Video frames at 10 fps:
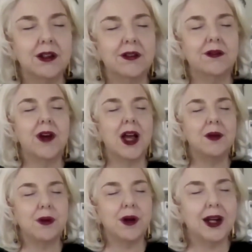
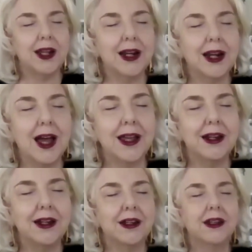vibrating
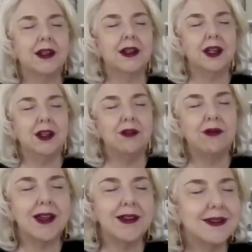light in
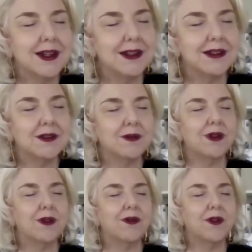resonance
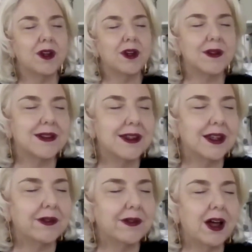with the
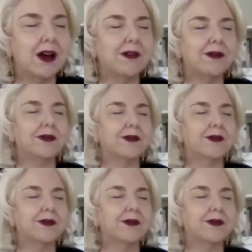frequency of love.